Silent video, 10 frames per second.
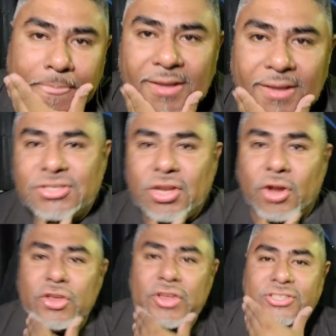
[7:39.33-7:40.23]
Saw you
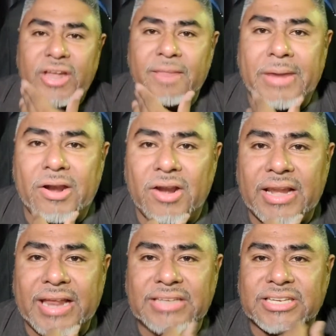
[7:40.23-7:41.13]
yesterday in Maryland
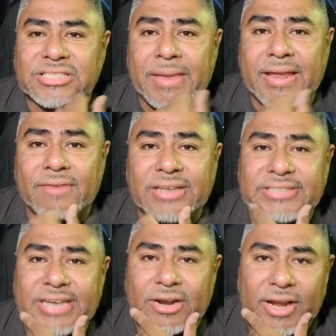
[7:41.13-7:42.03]
at Chesapeake Rest
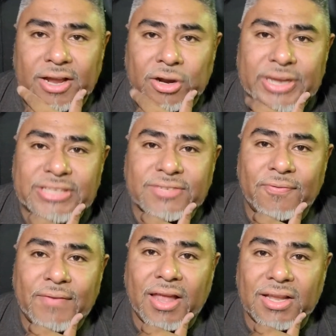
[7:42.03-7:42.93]
Area. Chris
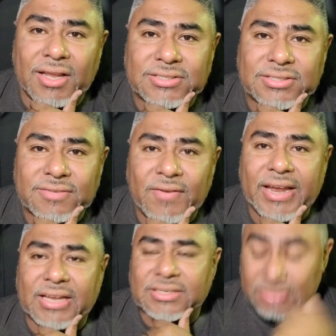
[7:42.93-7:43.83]

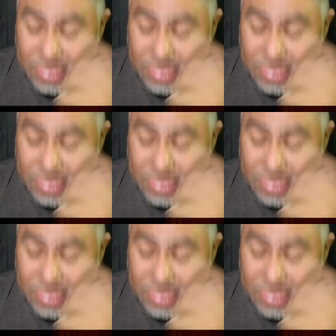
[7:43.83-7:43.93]
Fallas.